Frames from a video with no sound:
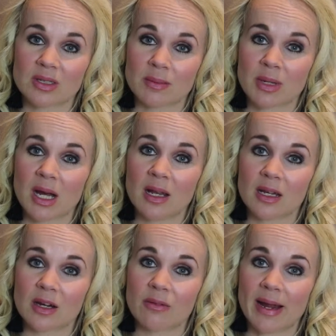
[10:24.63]
got some
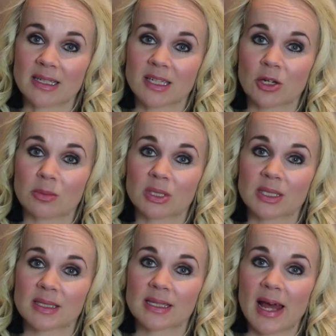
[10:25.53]
colour correcting
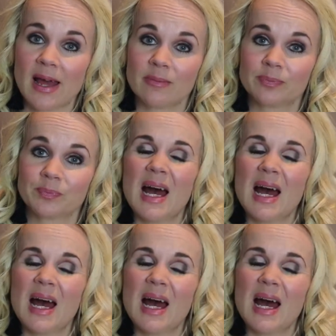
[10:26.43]
options there.